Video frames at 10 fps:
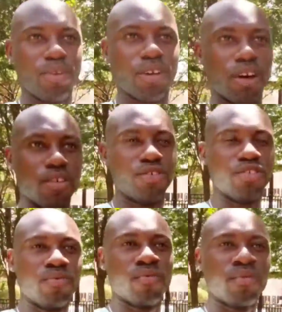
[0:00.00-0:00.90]

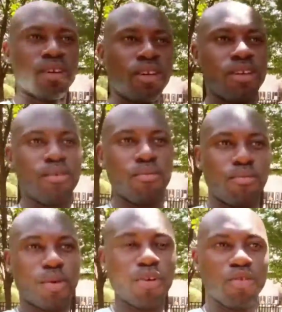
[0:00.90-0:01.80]
Because
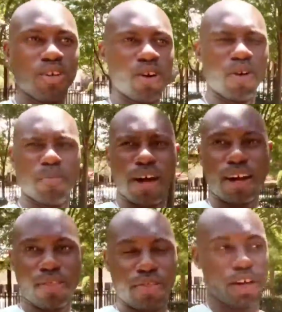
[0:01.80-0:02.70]
they're supposed to be going
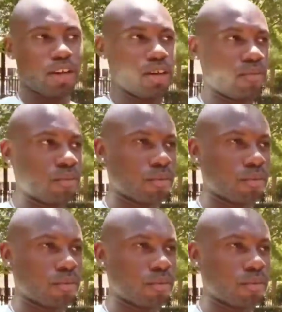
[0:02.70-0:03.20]
back, I think,